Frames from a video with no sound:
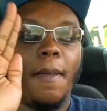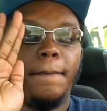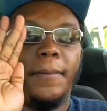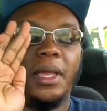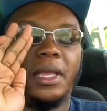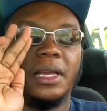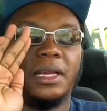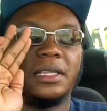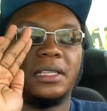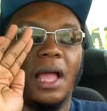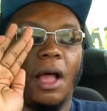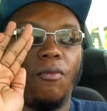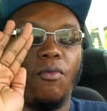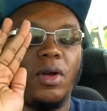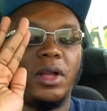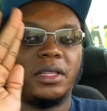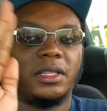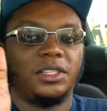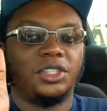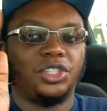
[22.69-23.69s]
because I
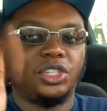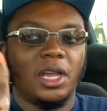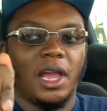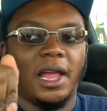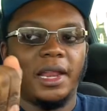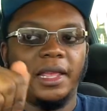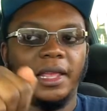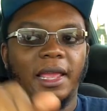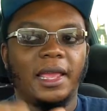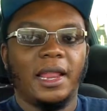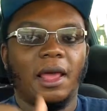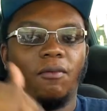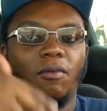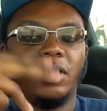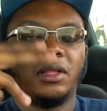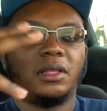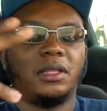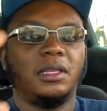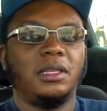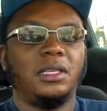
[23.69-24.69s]
want the shiny and I
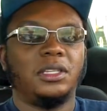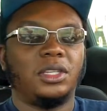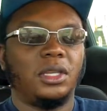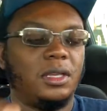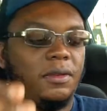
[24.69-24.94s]
want the